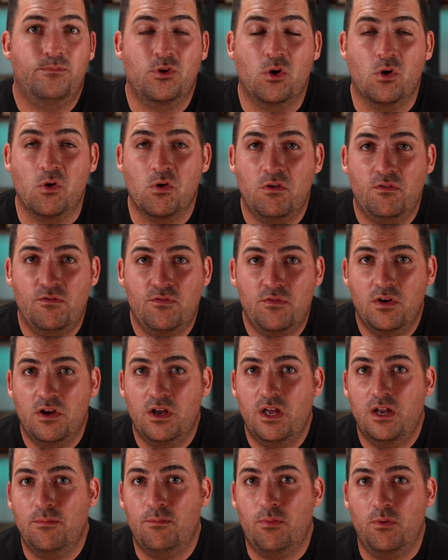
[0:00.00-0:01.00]

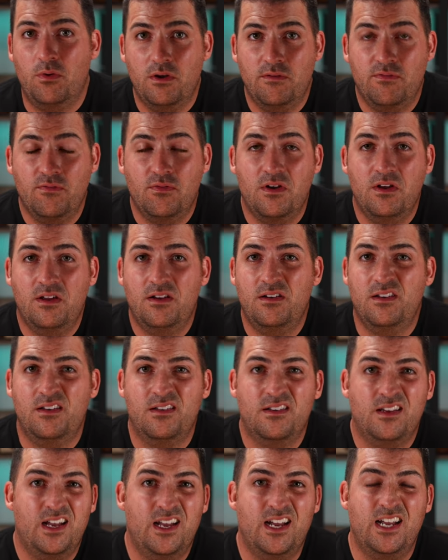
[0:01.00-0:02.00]
girlfriend, boyfriend
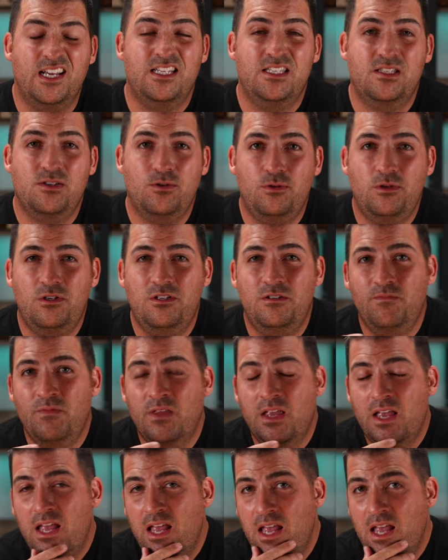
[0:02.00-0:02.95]
in high school,